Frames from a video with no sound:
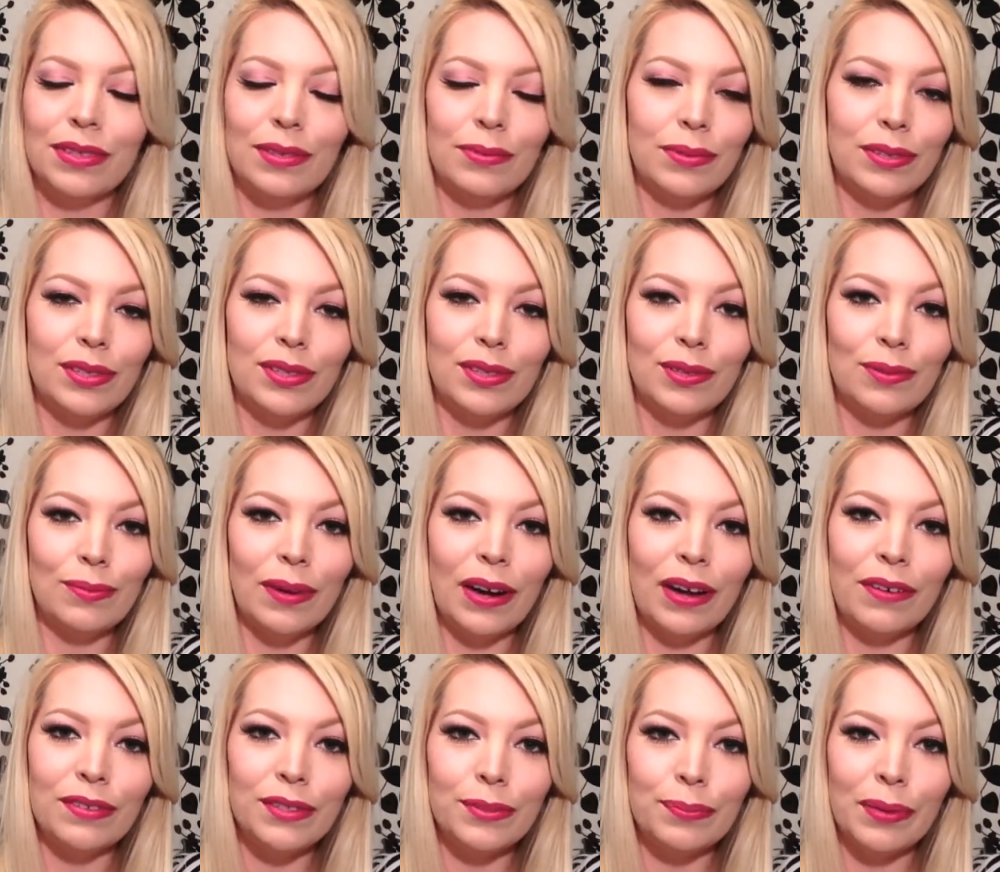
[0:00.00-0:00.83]
It was the
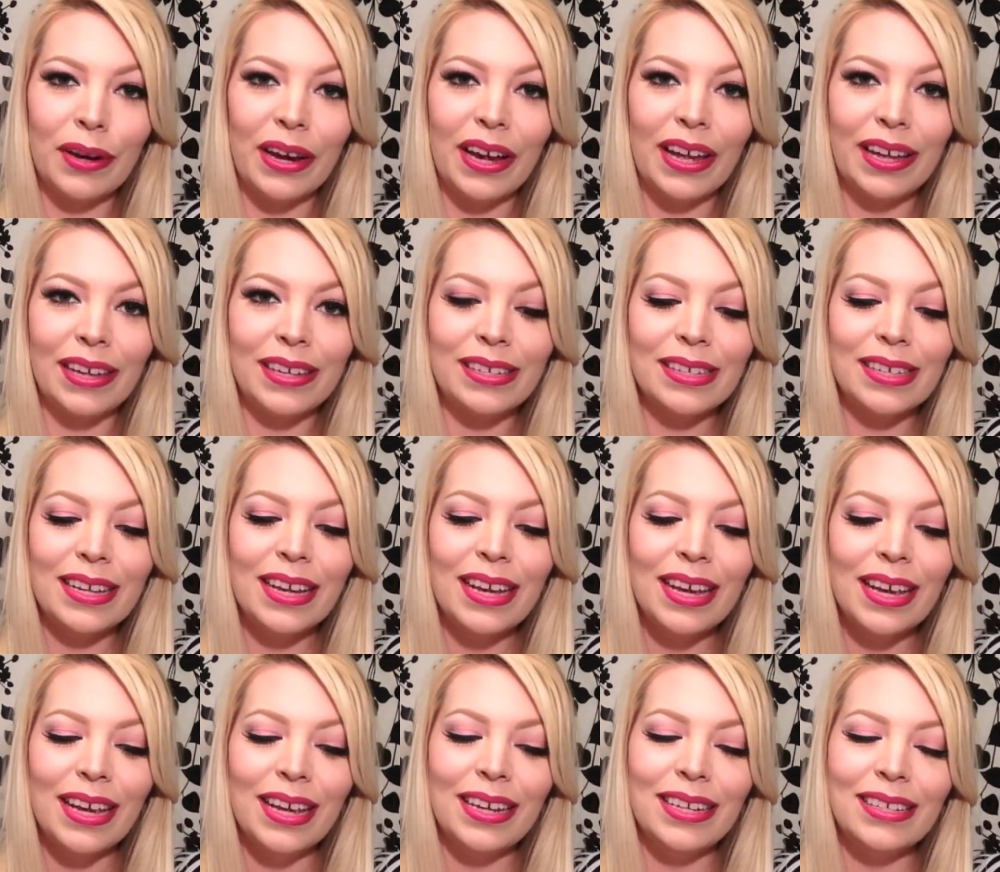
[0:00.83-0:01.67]
Ralph's brand,
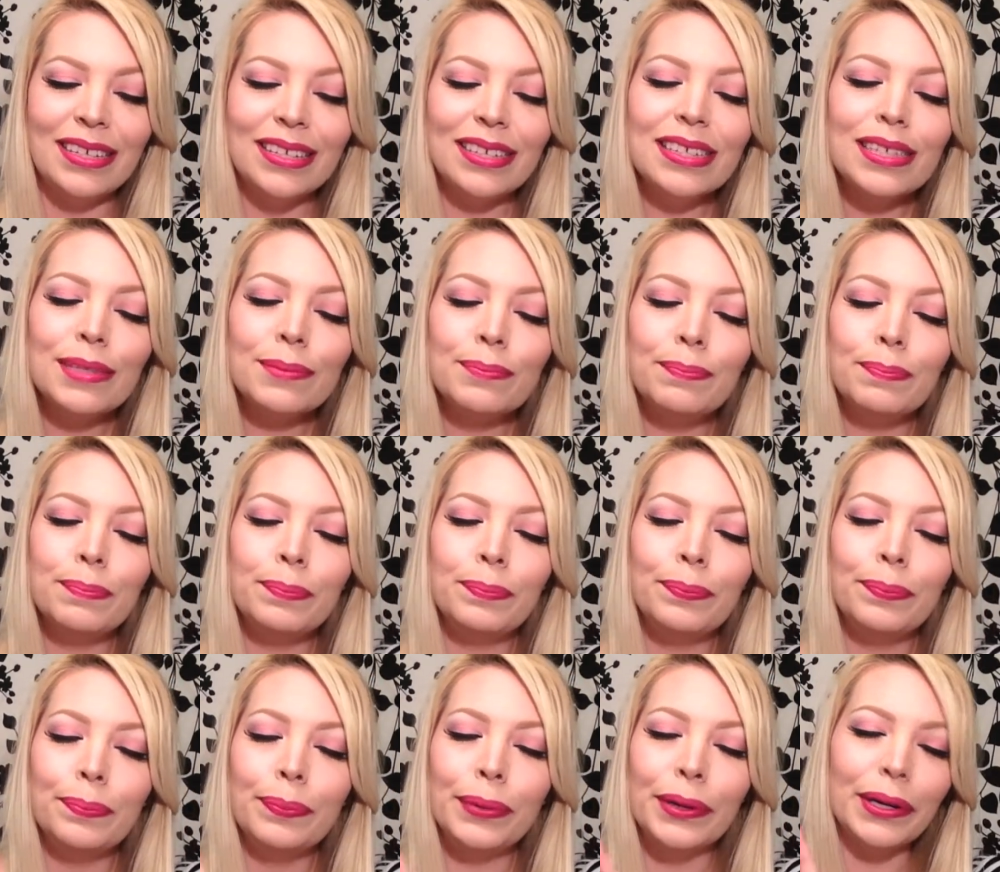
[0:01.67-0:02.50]
and it does
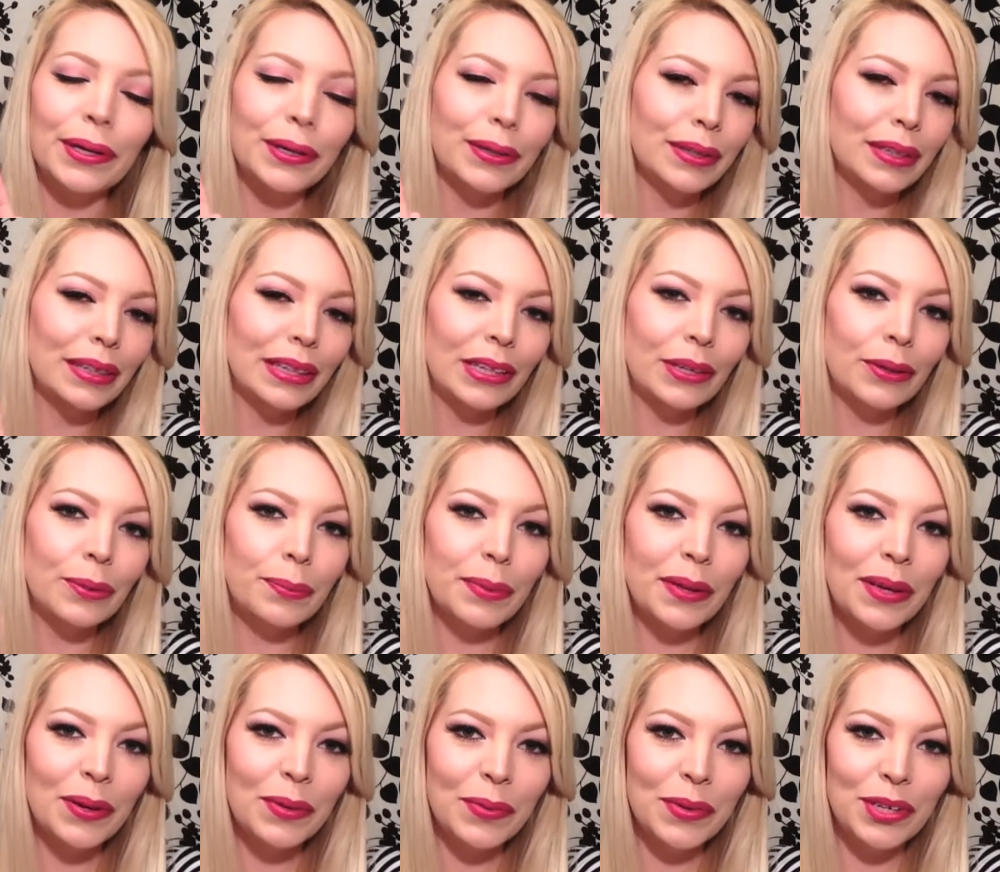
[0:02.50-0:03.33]
burn a little
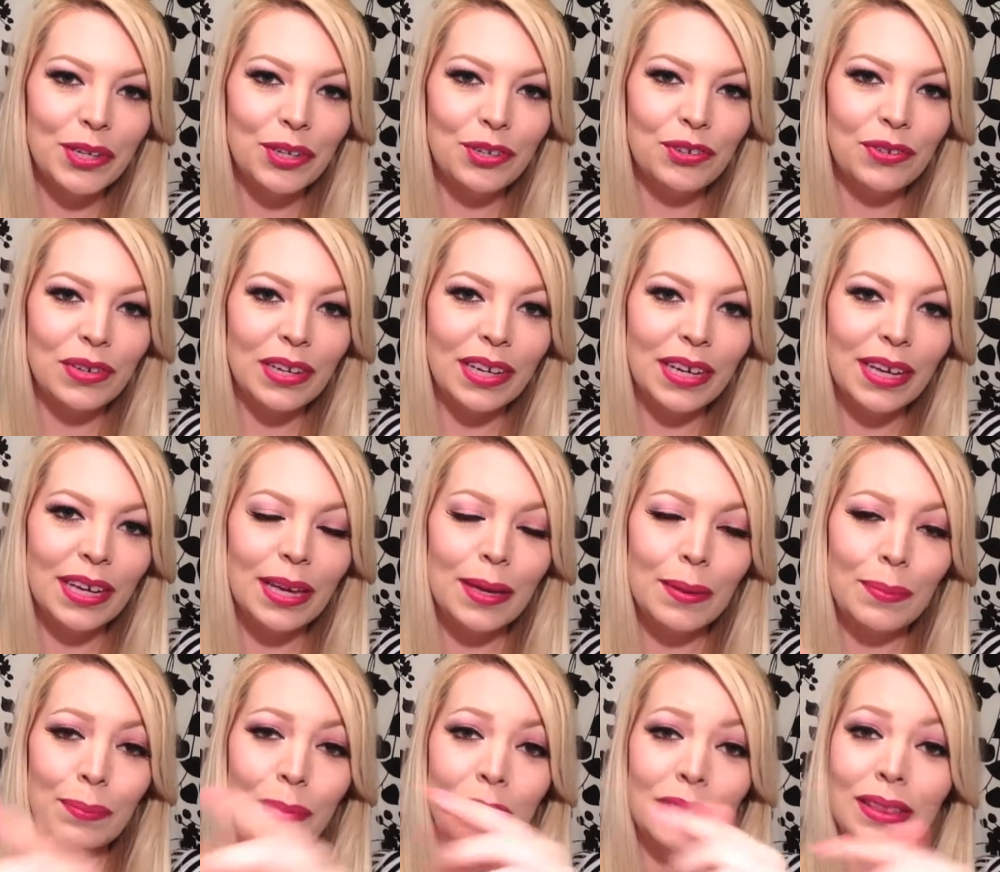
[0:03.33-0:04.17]
bit when you drink
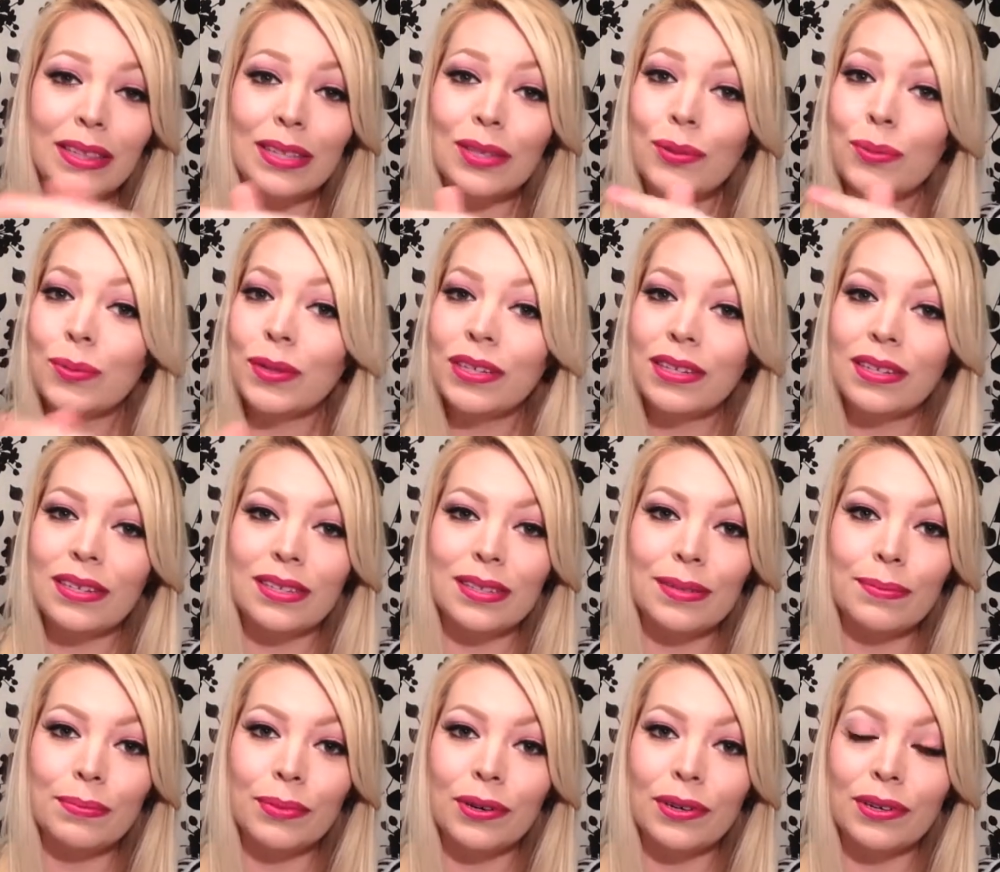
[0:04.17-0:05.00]
it, but this one
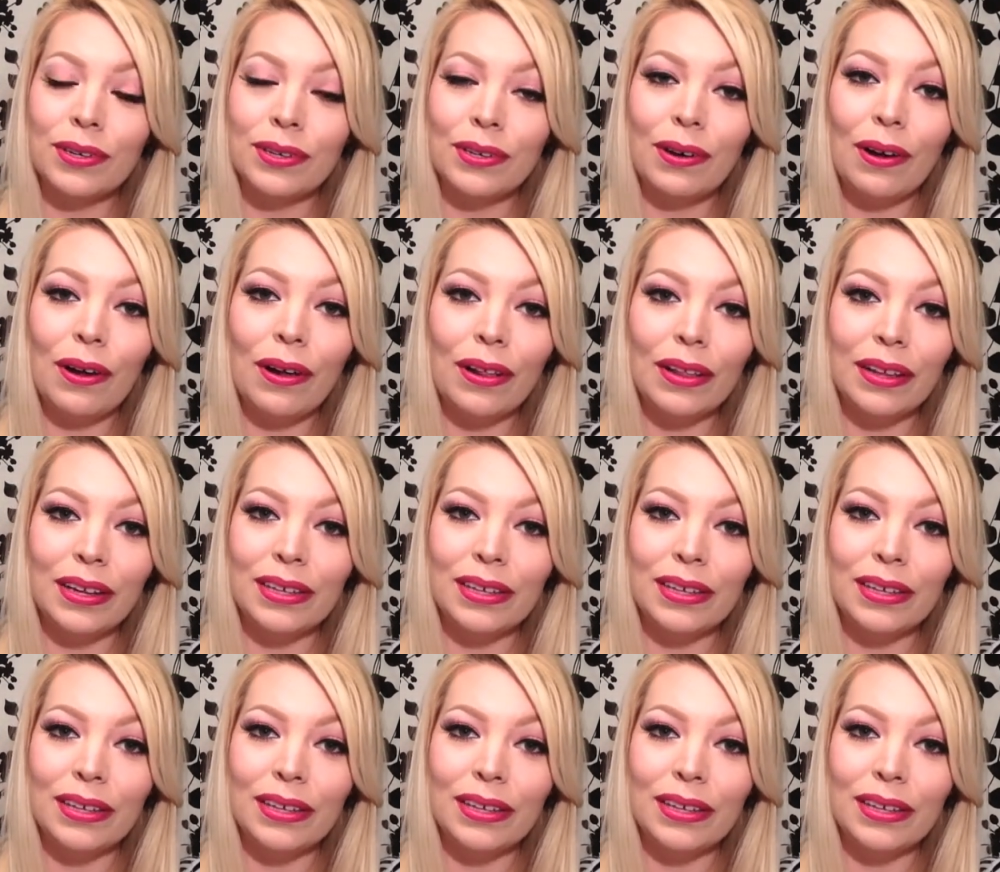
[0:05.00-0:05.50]
doesn't burn at all.